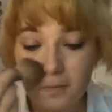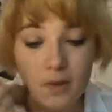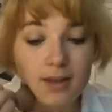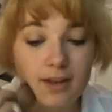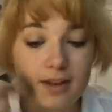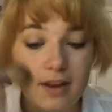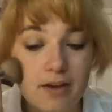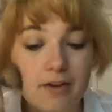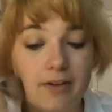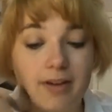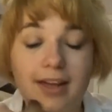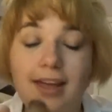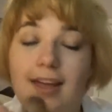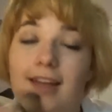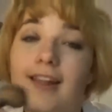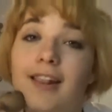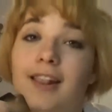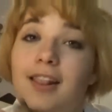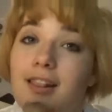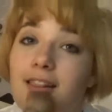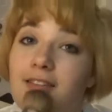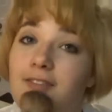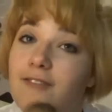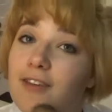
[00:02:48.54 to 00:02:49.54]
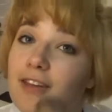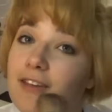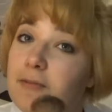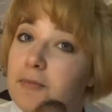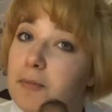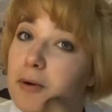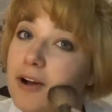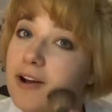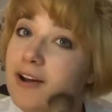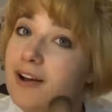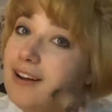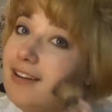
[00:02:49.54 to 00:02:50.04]
Now again, the face
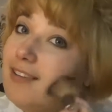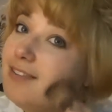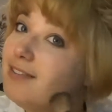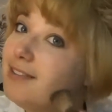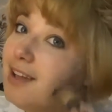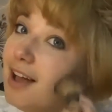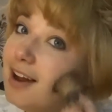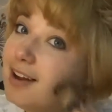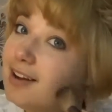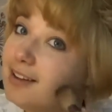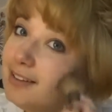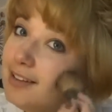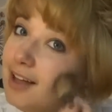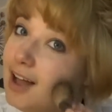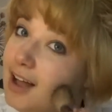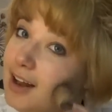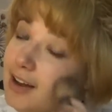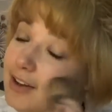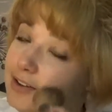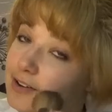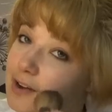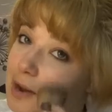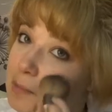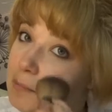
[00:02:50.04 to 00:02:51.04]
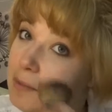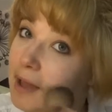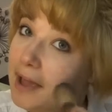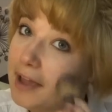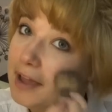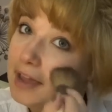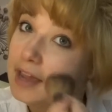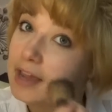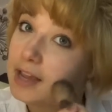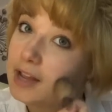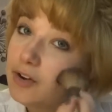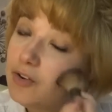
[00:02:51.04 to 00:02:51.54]
part, it's not a lot. You're not
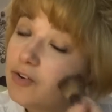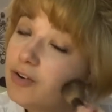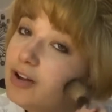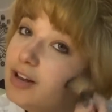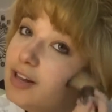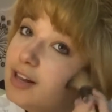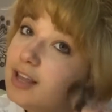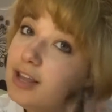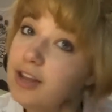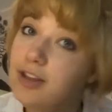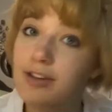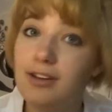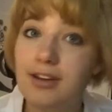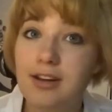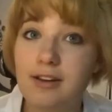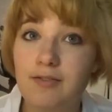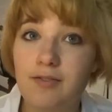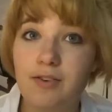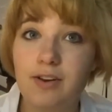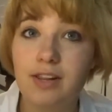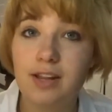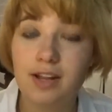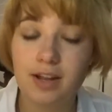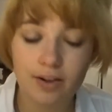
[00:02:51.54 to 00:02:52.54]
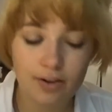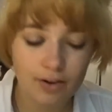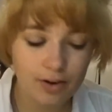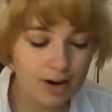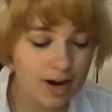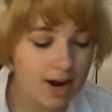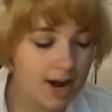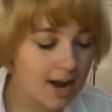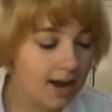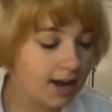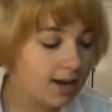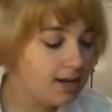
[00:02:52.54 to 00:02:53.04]
packing it on like you did for the under
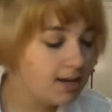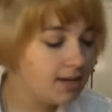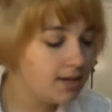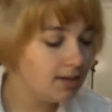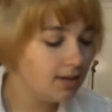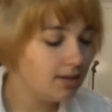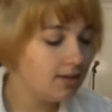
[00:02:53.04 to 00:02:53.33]
eye.